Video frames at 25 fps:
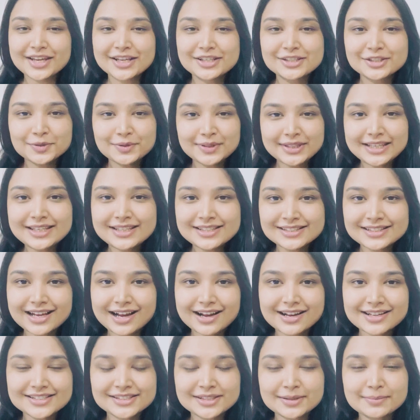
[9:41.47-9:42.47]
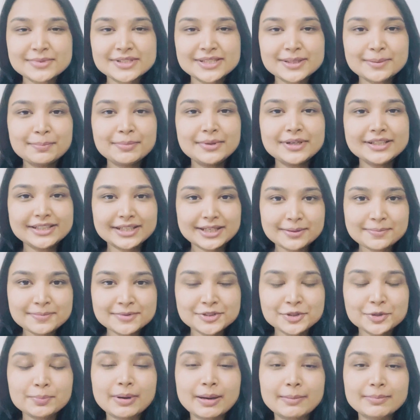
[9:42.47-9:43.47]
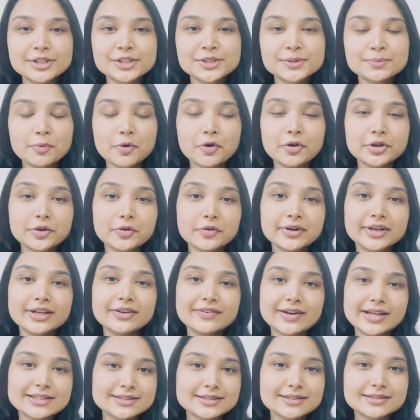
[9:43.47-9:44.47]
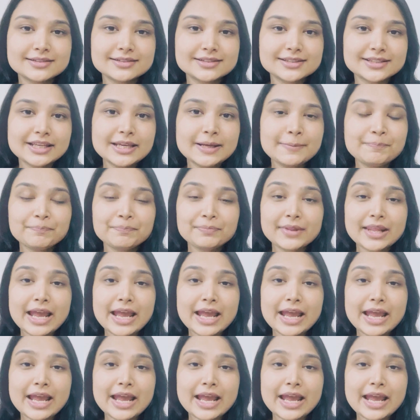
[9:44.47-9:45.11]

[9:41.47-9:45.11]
So these are some simple tips to publish more during residency,